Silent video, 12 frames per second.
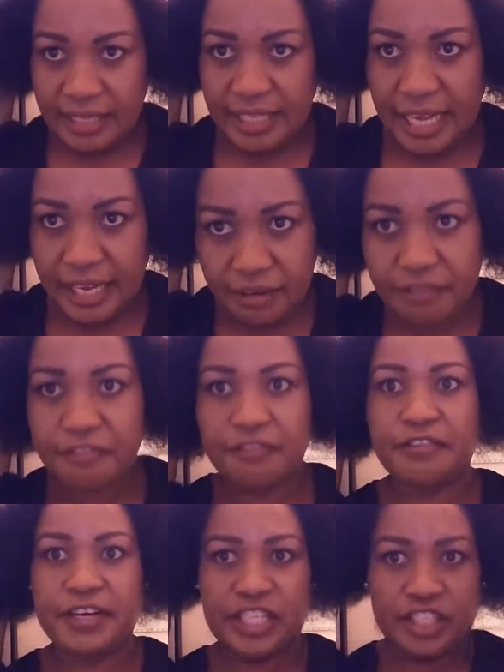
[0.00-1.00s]
that
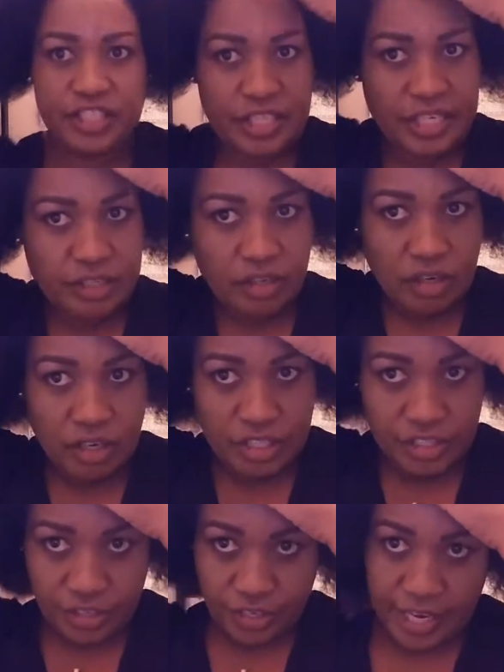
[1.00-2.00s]
friction
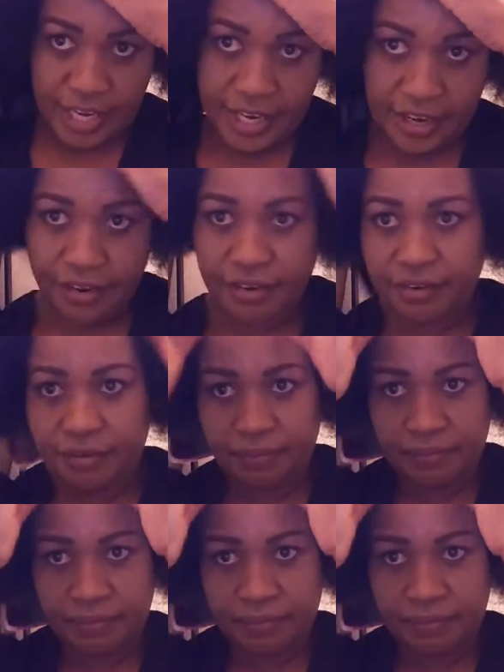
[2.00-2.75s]
on your hair